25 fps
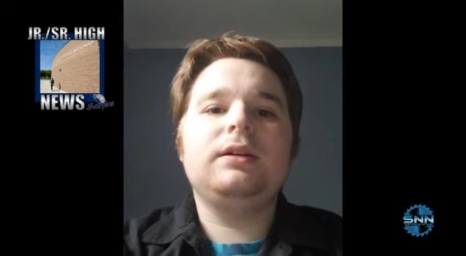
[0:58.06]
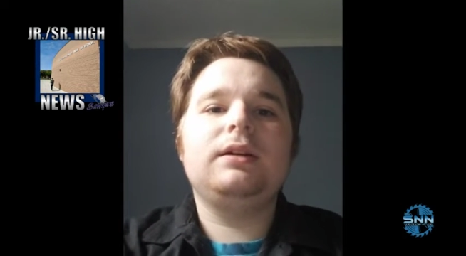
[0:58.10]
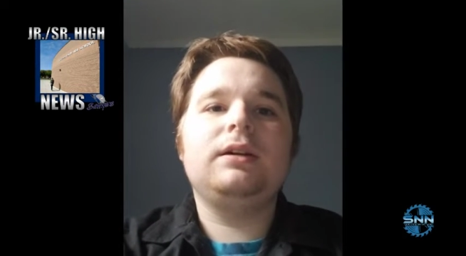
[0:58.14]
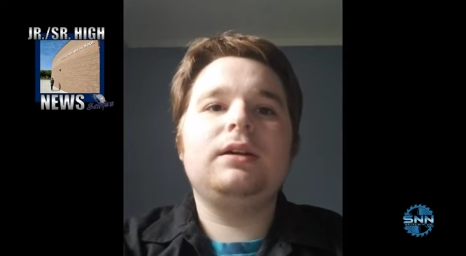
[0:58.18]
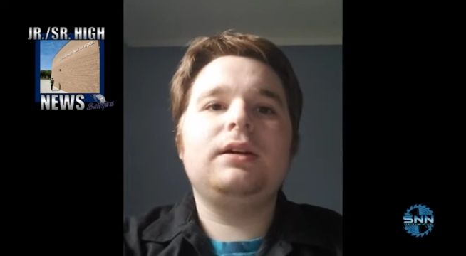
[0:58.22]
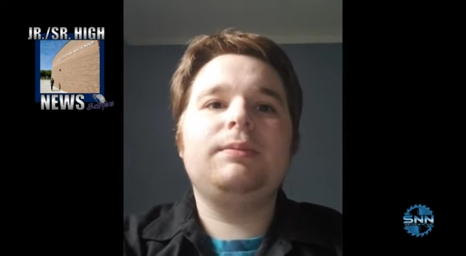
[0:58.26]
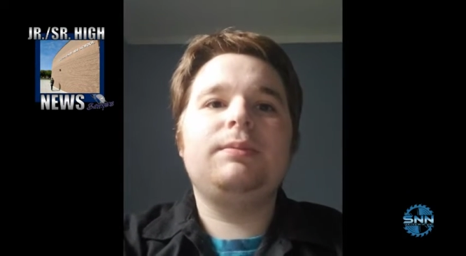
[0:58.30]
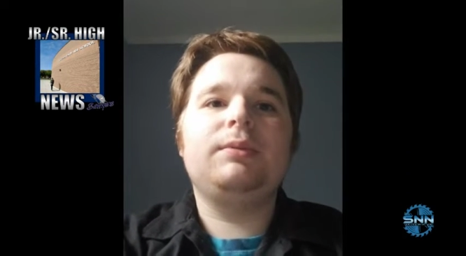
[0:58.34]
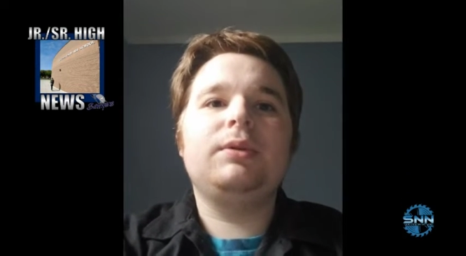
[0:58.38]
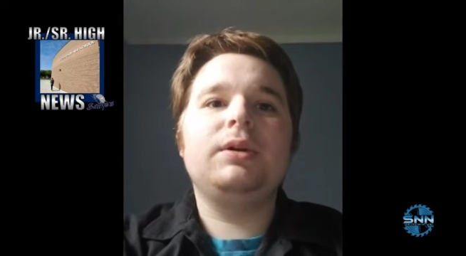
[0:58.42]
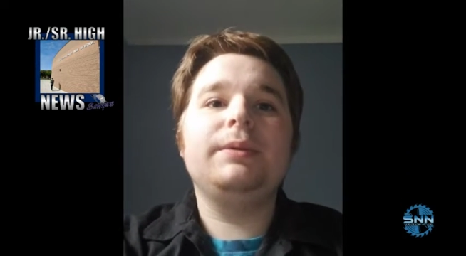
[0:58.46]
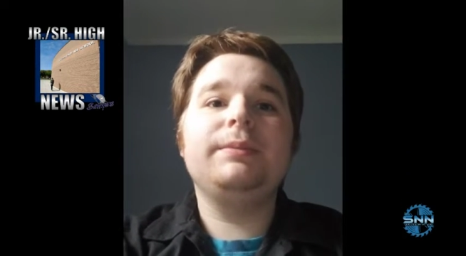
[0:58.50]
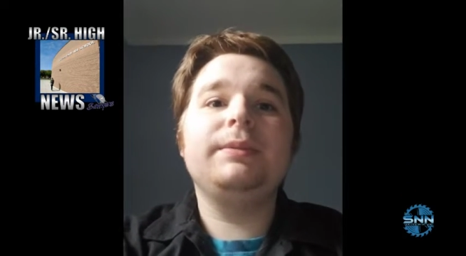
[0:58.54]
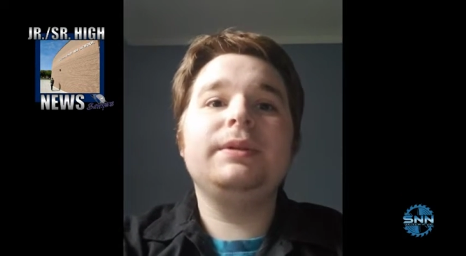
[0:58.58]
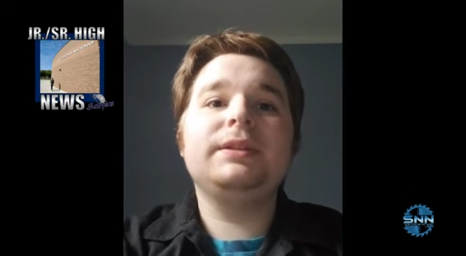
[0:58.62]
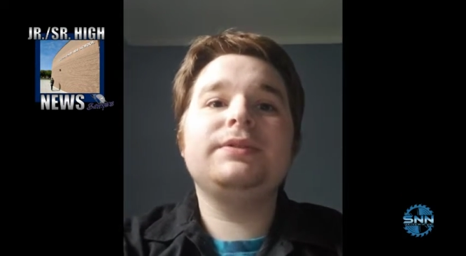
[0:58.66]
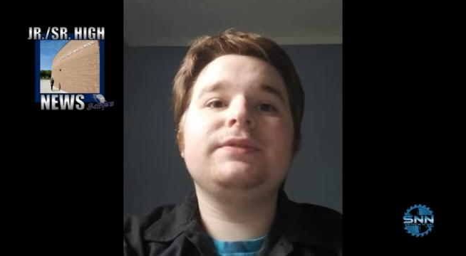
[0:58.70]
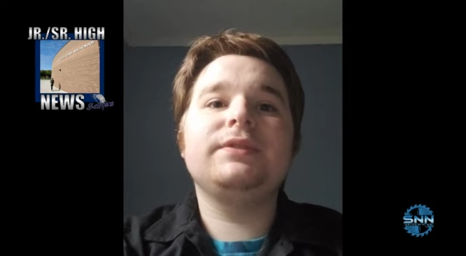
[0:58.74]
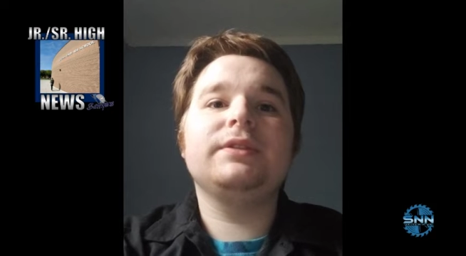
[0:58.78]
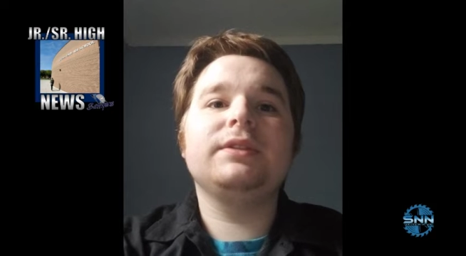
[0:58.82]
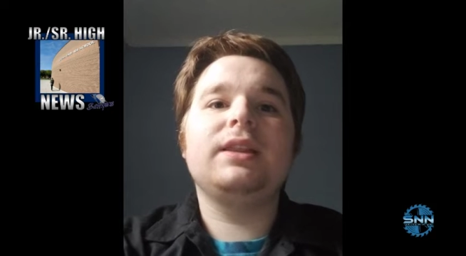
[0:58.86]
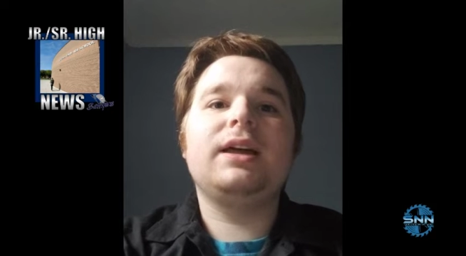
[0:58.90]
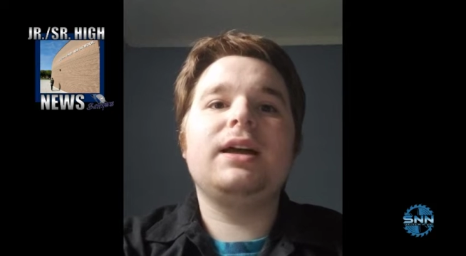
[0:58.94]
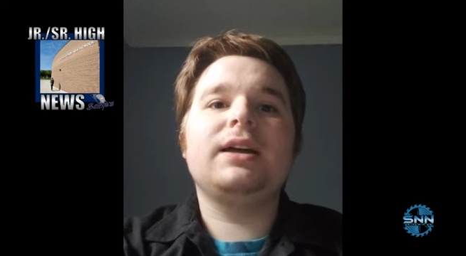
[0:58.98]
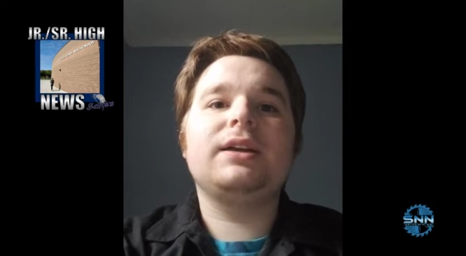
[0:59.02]
Appointments
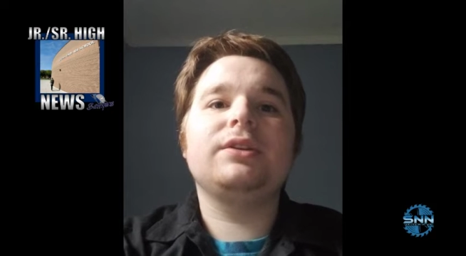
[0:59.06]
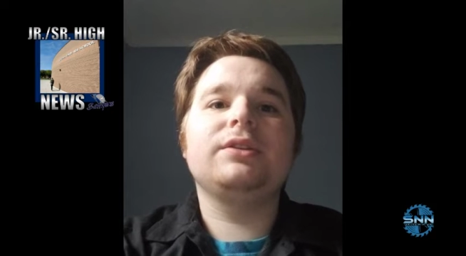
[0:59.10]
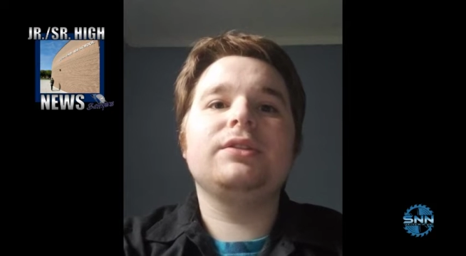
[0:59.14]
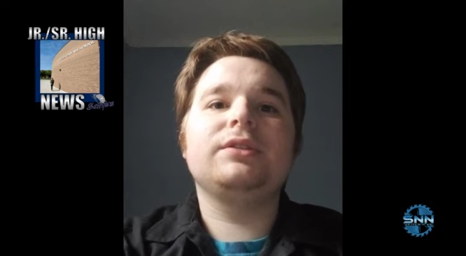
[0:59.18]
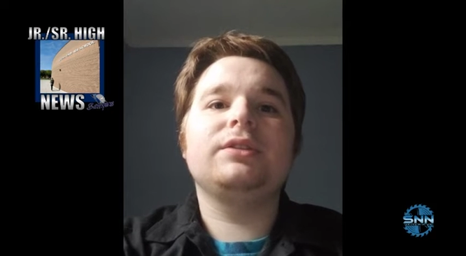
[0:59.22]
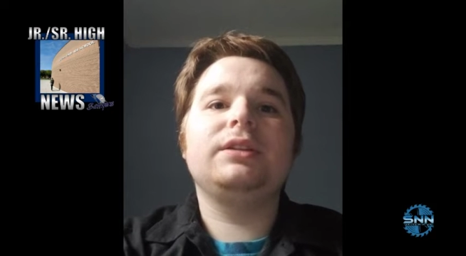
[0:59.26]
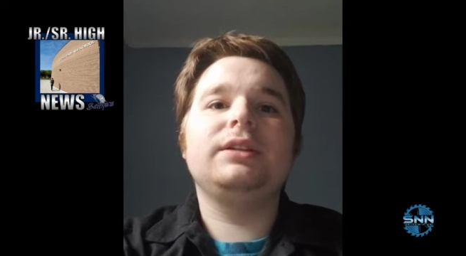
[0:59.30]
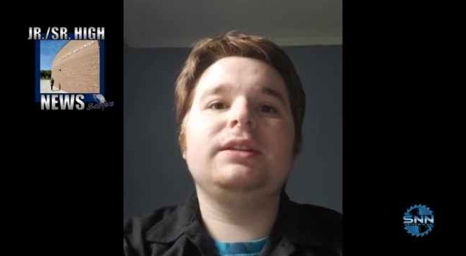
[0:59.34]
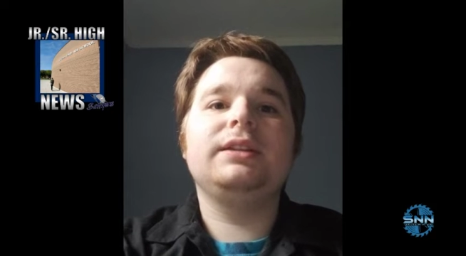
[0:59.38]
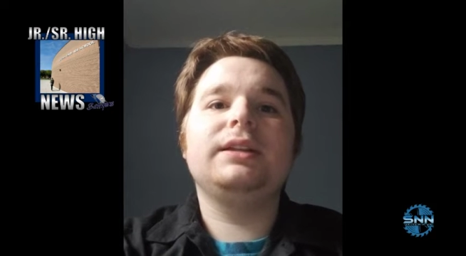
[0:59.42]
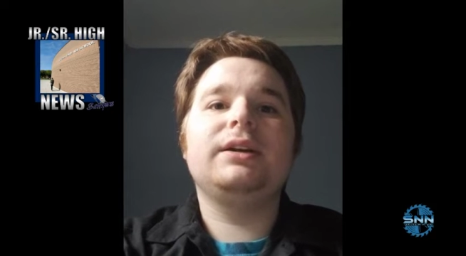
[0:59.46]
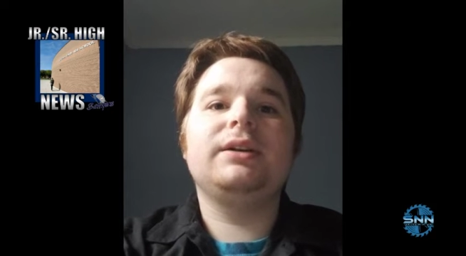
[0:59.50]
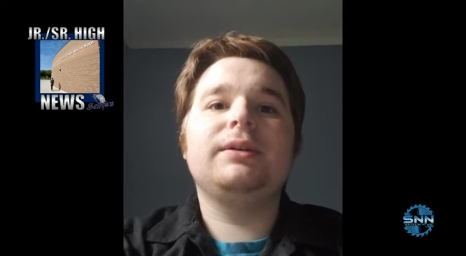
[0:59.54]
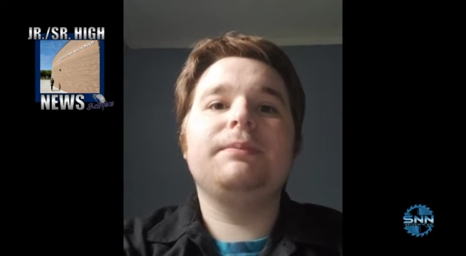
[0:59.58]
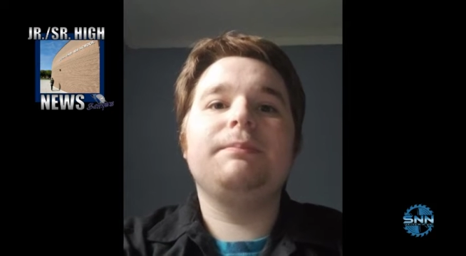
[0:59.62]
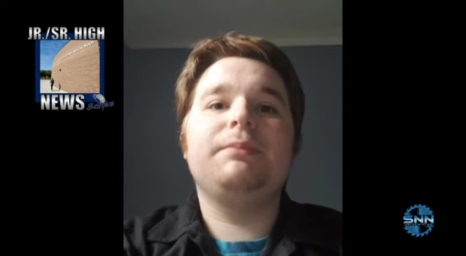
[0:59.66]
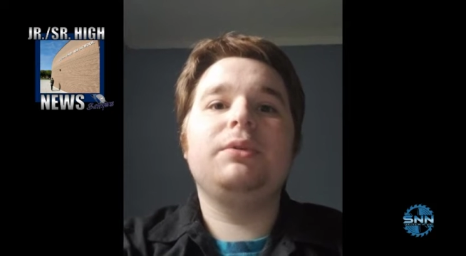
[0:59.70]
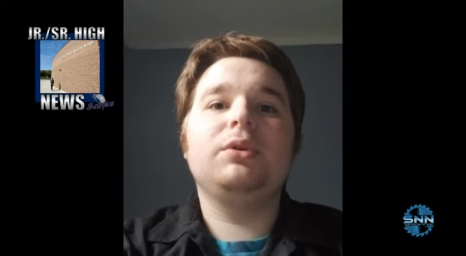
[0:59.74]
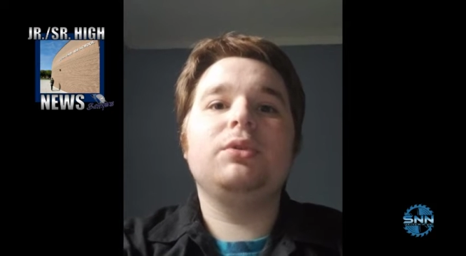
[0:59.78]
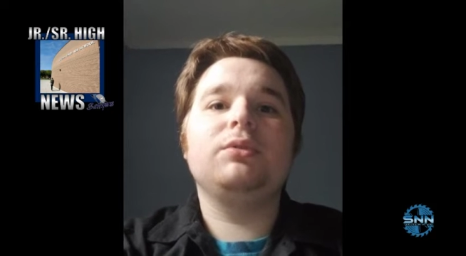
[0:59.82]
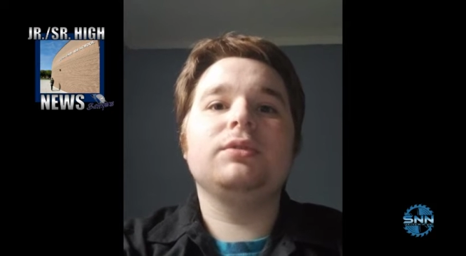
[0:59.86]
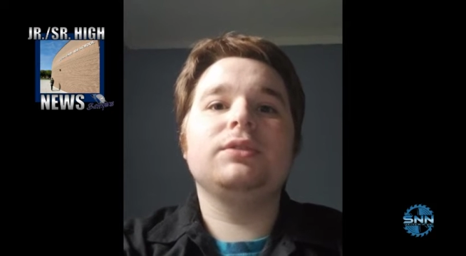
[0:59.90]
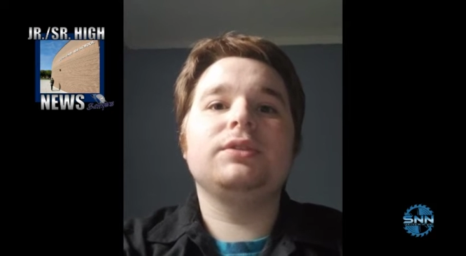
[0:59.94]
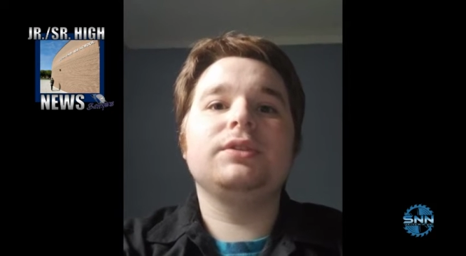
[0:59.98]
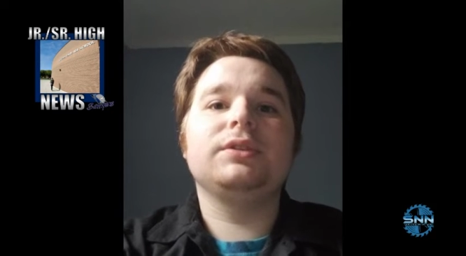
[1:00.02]
for locker cleanout and
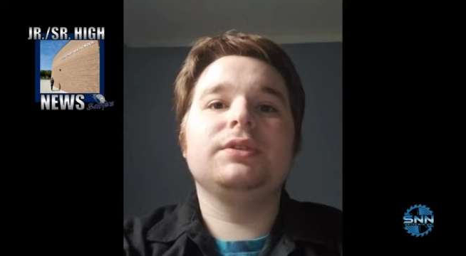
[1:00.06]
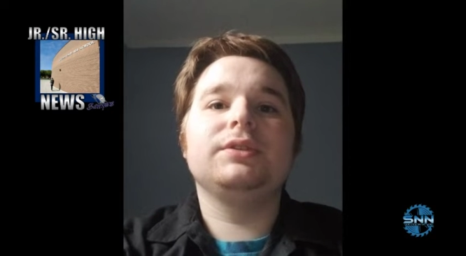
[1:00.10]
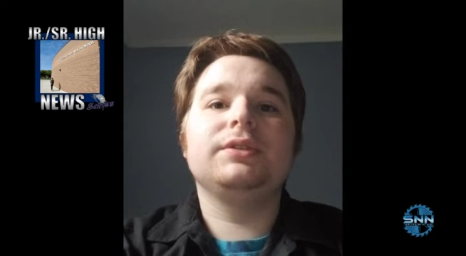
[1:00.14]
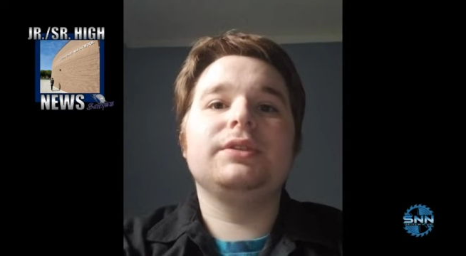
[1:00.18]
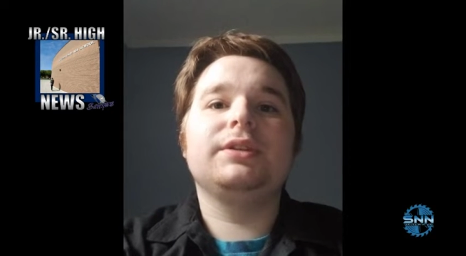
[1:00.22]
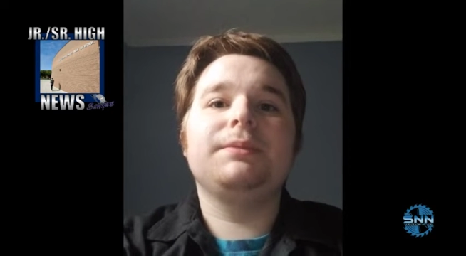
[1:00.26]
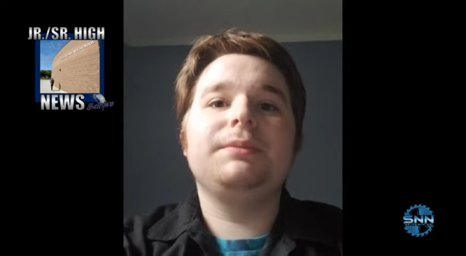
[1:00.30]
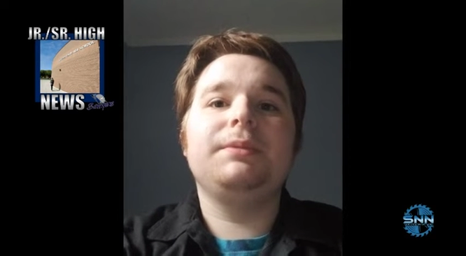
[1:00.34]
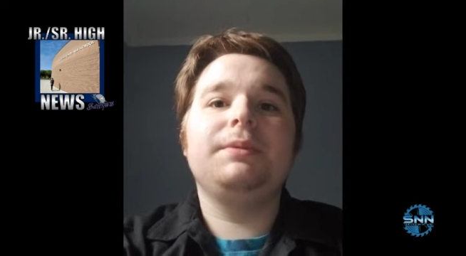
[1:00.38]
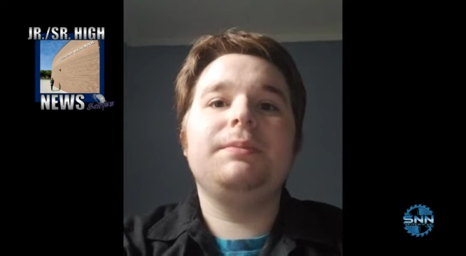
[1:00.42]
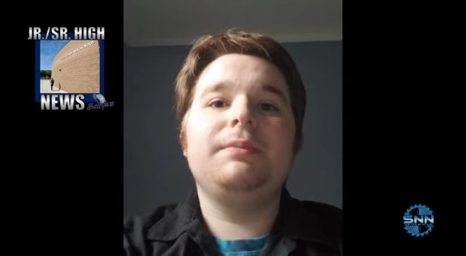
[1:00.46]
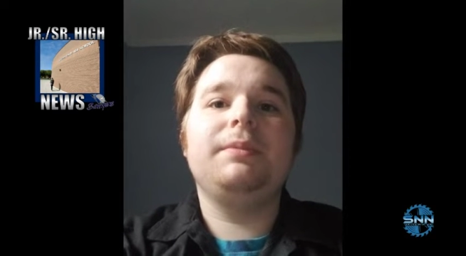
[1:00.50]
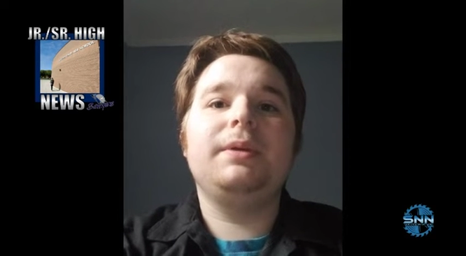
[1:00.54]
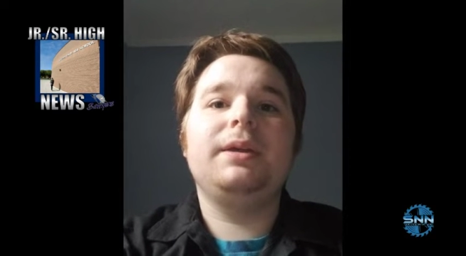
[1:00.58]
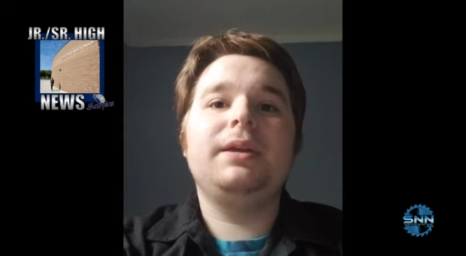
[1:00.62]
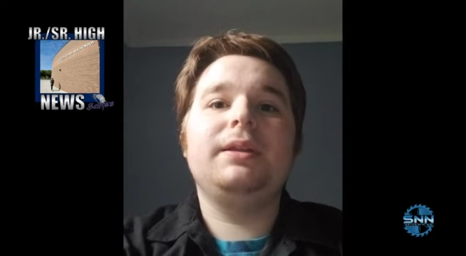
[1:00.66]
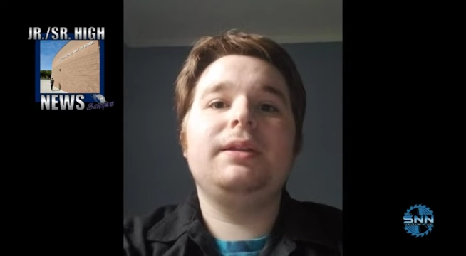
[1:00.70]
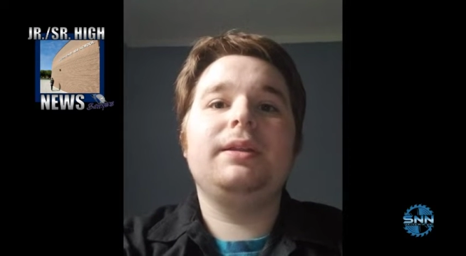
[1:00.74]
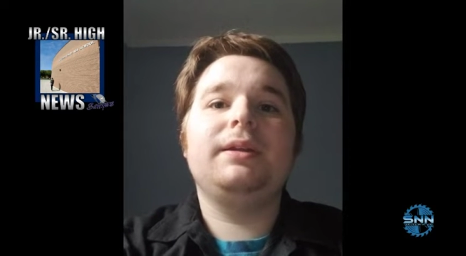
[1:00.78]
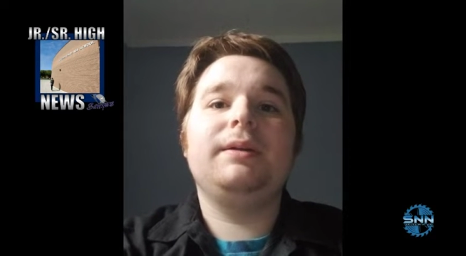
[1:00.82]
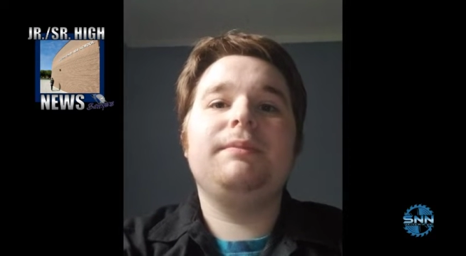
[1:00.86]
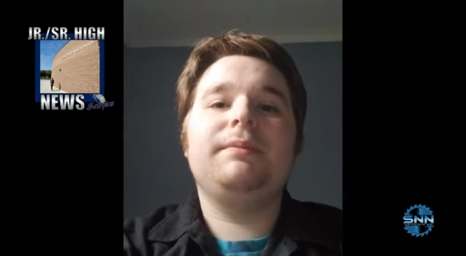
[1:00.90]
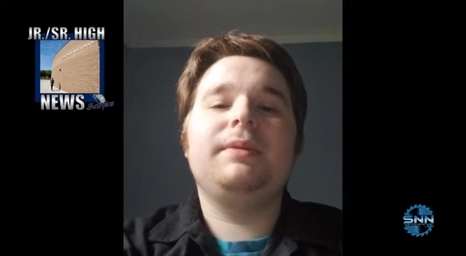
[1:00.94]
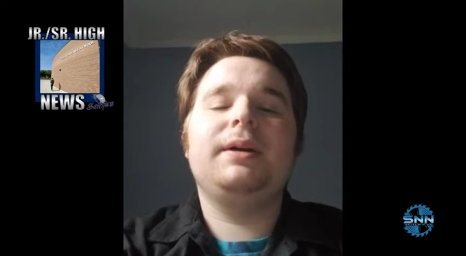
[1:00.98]
book return can be made